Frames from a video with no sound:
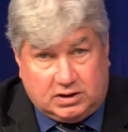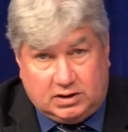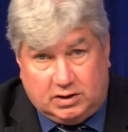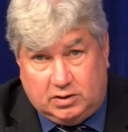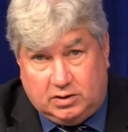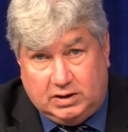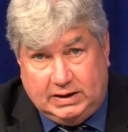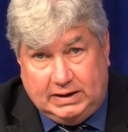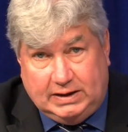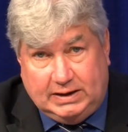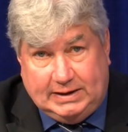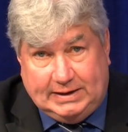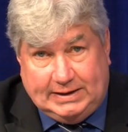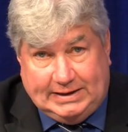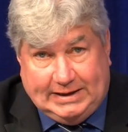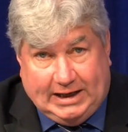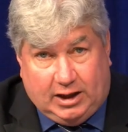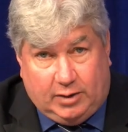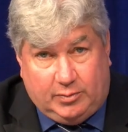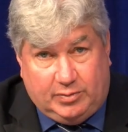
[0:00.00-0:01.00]
And
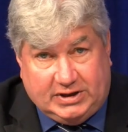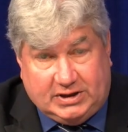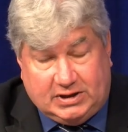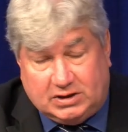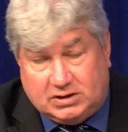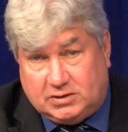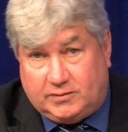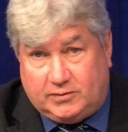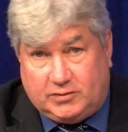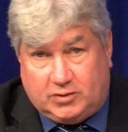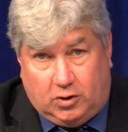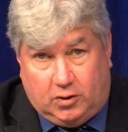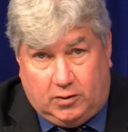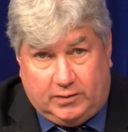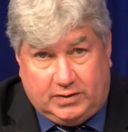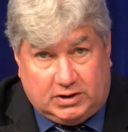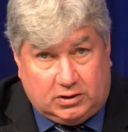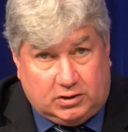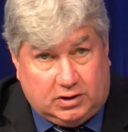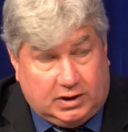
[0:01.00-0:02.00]
now, because of
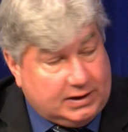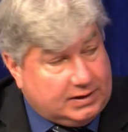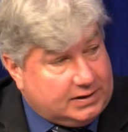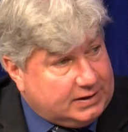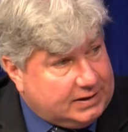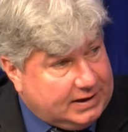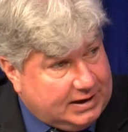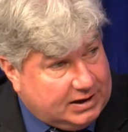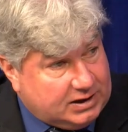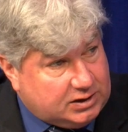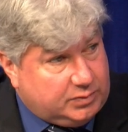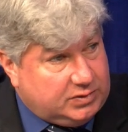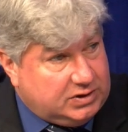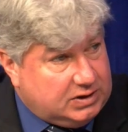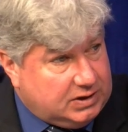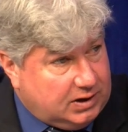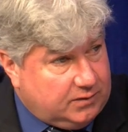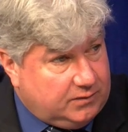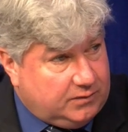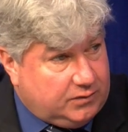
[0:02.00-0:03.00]
COVID, a lot of things has been
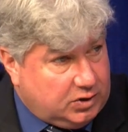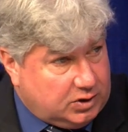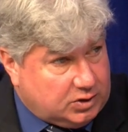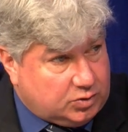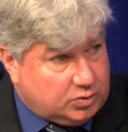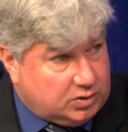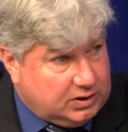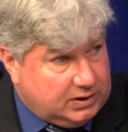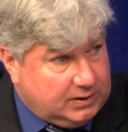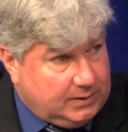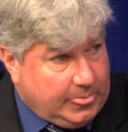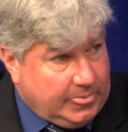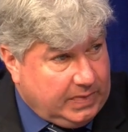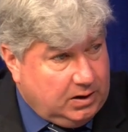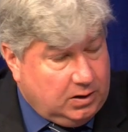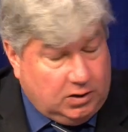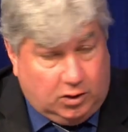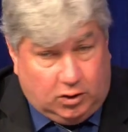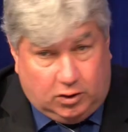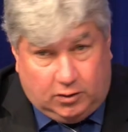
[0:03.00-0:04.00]
done virtually.
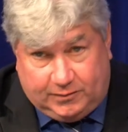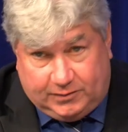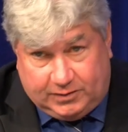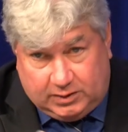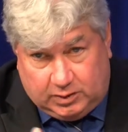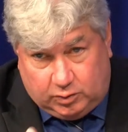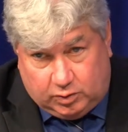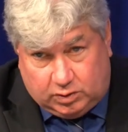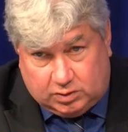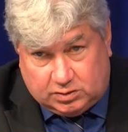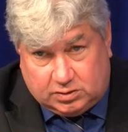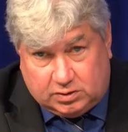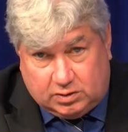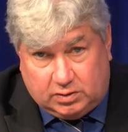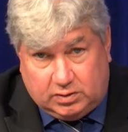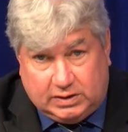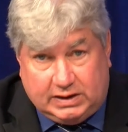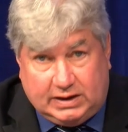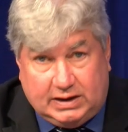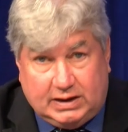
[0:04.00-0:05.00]
Hopefully, we'll
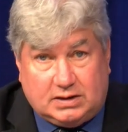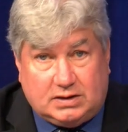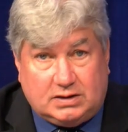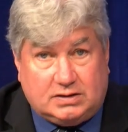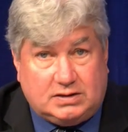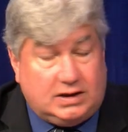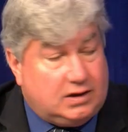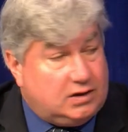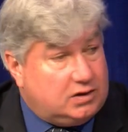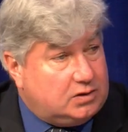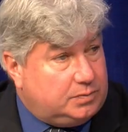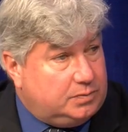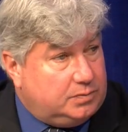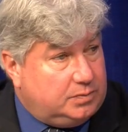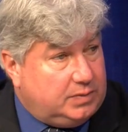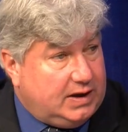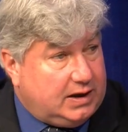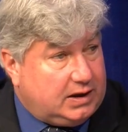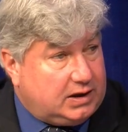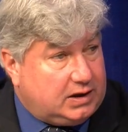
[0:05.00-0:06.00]
slowly get the State House
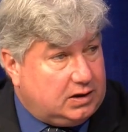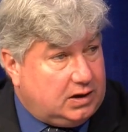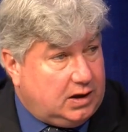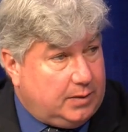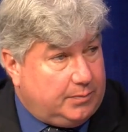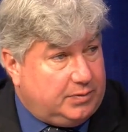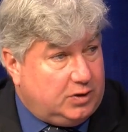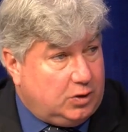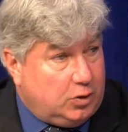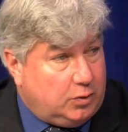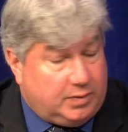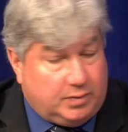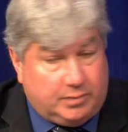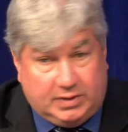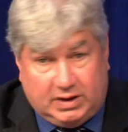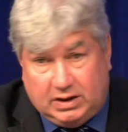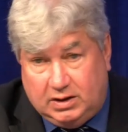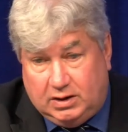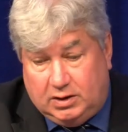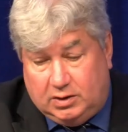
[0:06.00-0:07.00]
back up and open.
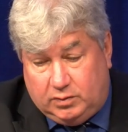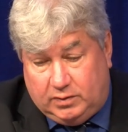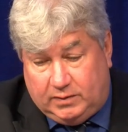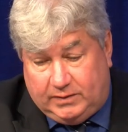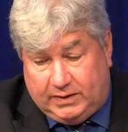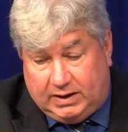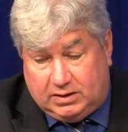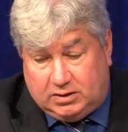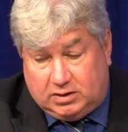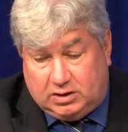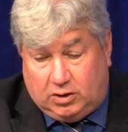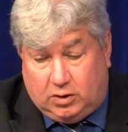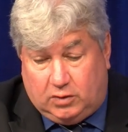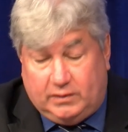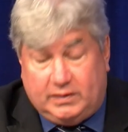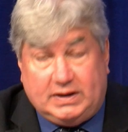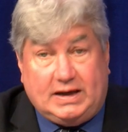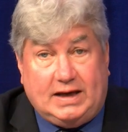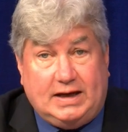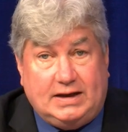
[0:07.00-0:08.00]
But we've had
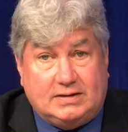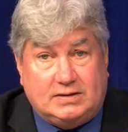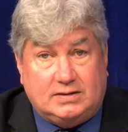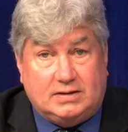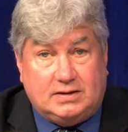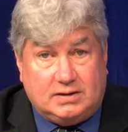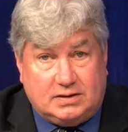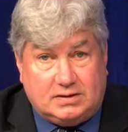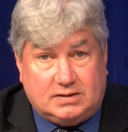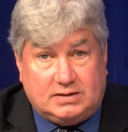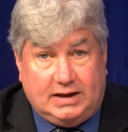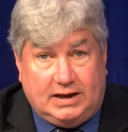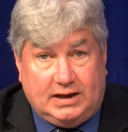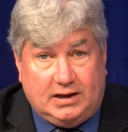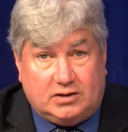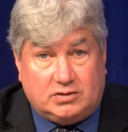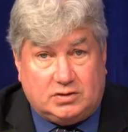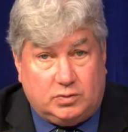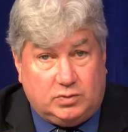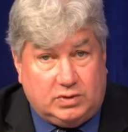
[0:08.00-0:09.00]
COVID cases in the State
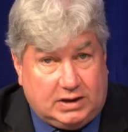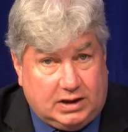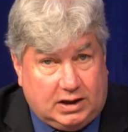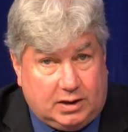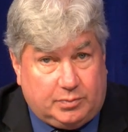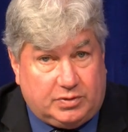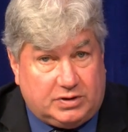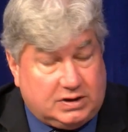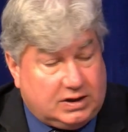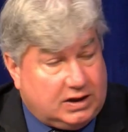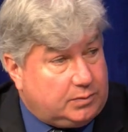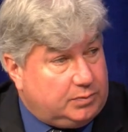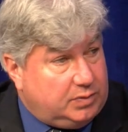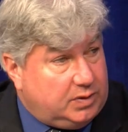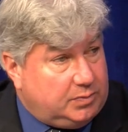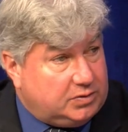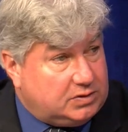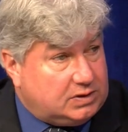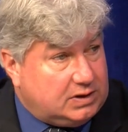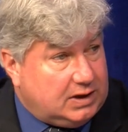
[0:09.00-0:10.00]
House, and we've got to protect
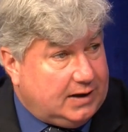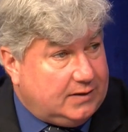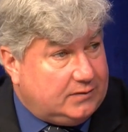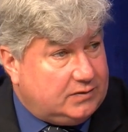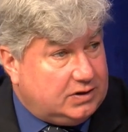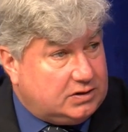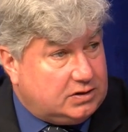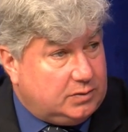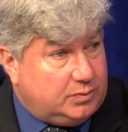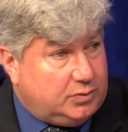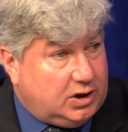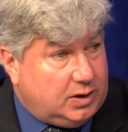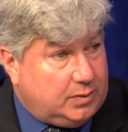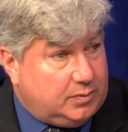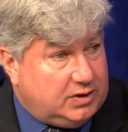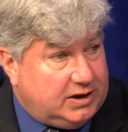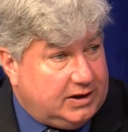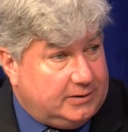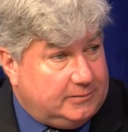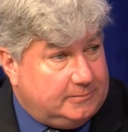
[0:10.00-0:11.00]
people's lives. That's the bottom
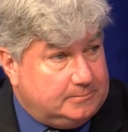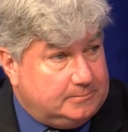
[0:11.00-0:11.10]
line.